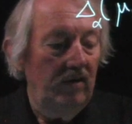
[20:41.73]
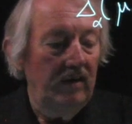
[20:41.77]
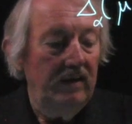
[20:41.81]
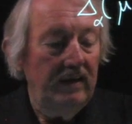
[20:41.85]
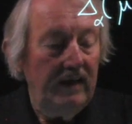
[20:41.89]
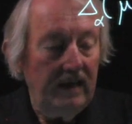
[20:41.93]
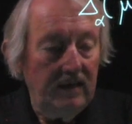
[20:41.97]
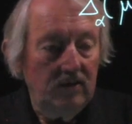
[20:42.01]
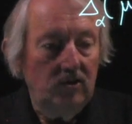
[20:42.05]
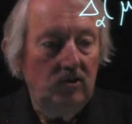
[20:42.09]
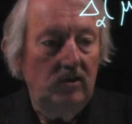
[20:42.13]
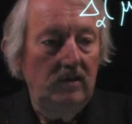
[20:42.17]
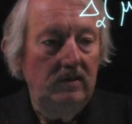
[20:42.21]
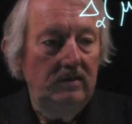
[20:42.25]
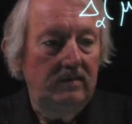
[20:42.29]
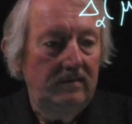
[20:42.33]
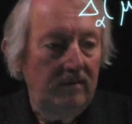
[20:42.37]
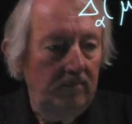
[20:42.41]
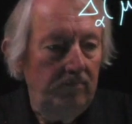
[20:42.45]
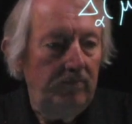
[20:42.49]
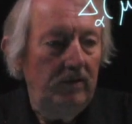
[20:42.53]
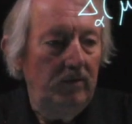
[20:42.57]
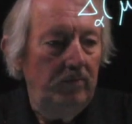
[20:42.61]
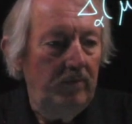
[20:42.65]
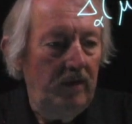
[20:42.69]
and actually
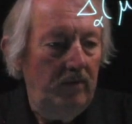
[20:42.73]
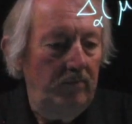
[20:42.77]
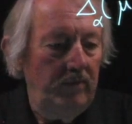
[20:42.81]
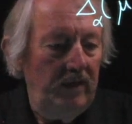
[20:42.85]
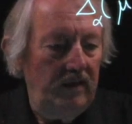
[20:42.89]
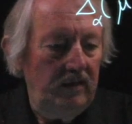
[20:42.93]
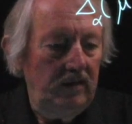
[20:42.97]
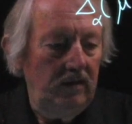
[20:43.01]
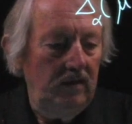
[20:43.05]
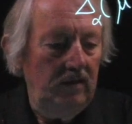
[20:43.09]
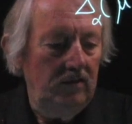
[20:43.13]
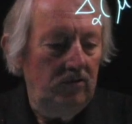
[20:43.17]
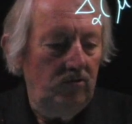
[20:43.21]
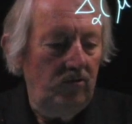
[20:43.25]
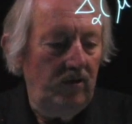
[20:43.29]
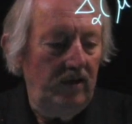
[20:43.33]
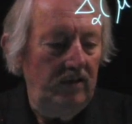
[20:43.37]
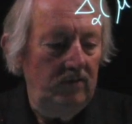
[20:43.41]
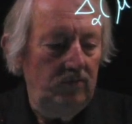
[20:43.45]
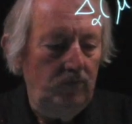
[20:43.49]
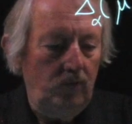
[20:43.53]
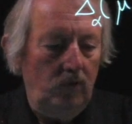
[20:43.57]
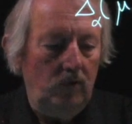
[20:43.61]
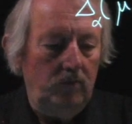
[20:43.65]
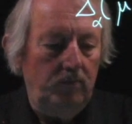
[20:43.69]
simply by making a
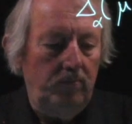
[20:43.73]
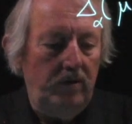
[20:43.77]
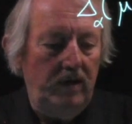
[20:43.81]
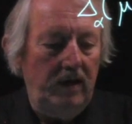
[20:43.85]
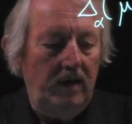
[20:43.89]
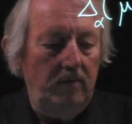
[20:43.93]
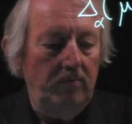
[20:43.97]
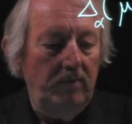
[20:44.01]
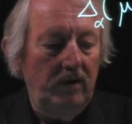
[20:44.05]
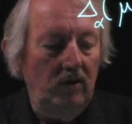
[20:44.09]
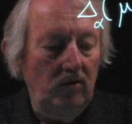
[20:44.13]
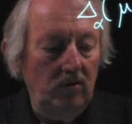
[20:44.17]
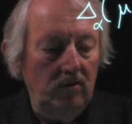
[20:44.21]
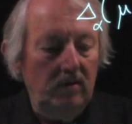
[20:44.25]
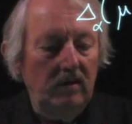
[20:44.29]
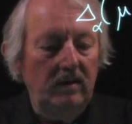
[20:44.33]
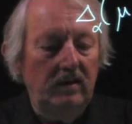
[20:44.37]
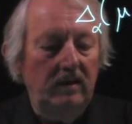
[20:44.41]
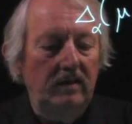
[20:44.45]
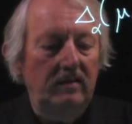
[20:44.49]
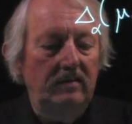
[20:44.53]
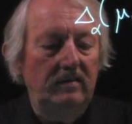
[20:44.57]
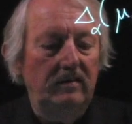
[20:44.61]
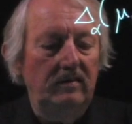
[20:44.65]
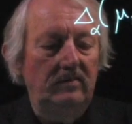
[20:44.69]
transport plan, by looking
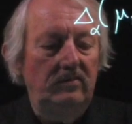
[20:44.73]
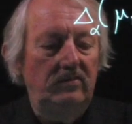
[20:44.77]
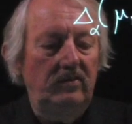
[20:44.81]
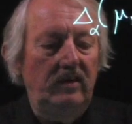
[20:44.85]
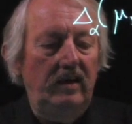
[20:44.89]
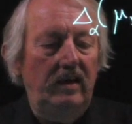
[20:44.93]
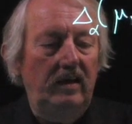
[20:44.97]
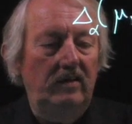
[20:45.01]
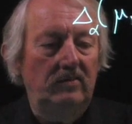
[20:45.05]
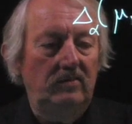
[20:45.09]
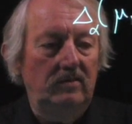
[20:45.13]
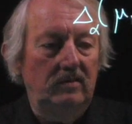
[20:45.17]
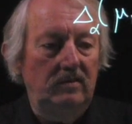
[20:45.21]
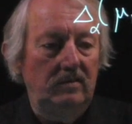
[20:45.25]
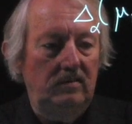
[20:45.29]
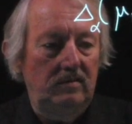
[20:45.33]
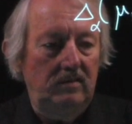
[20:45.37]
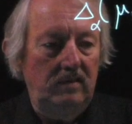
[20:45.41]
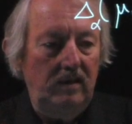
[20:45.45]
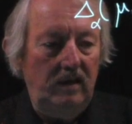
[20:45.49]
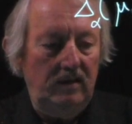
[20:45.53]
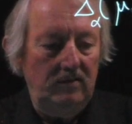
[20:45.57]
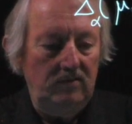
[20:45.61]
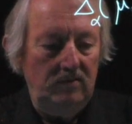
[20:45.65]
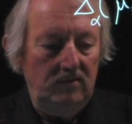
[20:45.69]
at this as a
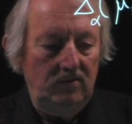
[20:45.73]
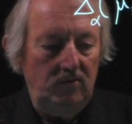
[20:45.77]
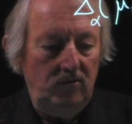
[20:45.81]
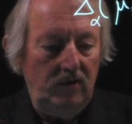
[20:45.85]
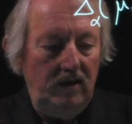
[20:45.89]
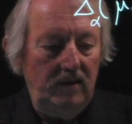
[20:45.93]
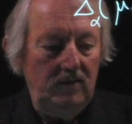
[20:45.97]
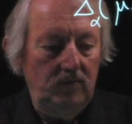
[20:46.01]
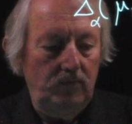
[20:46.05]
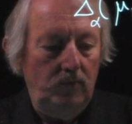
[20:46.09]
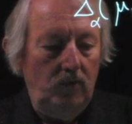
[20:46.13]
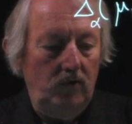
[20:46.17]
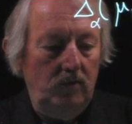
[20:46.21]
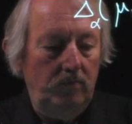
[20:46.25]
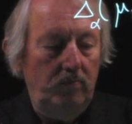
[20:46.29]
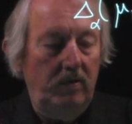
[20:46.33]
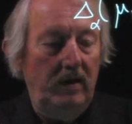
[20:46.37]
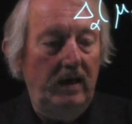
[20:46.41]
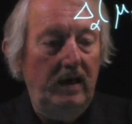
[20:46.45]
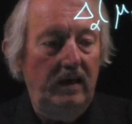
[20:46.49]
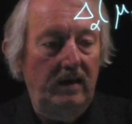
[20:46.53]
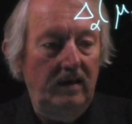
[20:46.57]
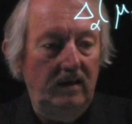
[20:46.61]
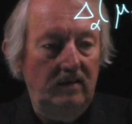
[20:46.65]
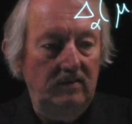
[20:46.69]
transport
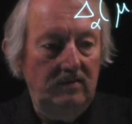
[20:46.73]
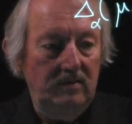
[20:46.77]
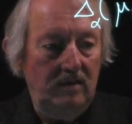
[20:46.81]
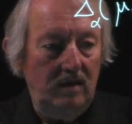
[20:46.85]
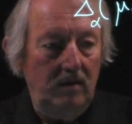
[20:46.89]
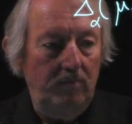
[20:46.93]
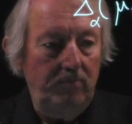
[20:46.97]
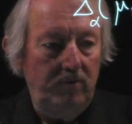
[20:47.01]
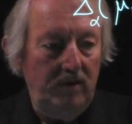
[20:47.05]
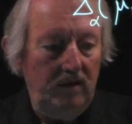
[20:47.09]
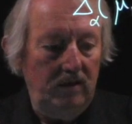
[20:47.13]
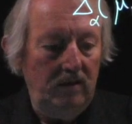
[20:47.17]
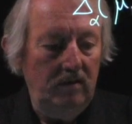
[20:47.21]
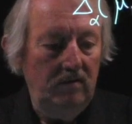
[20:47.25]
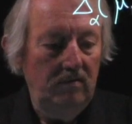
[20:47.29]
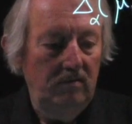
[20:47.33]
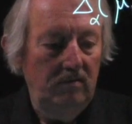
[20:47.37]
plan, as a coupling.